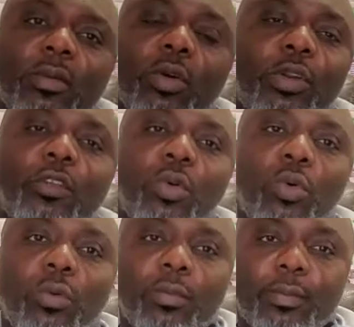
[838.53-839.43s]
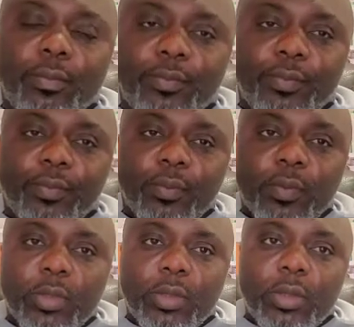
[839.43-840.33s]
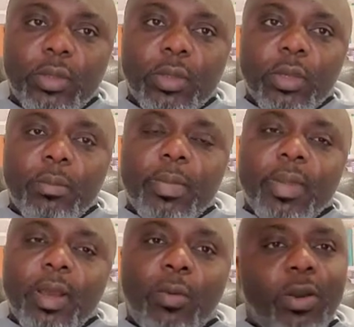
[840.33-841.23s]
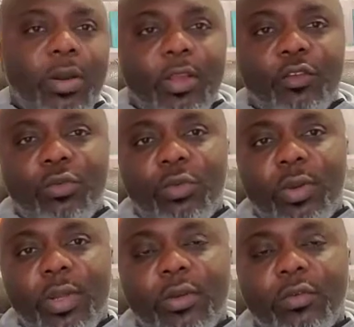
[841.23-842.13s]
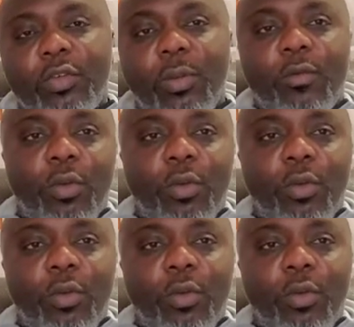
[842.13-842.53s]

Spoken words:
on its own, but I want to let you know that some of the